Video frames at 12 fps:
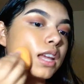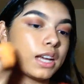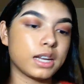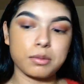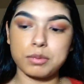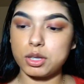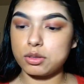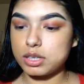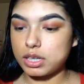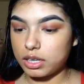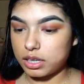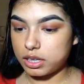And I'm
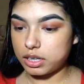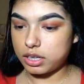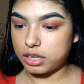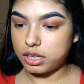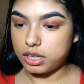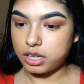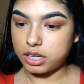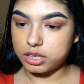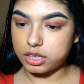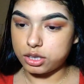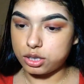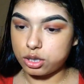using
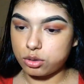the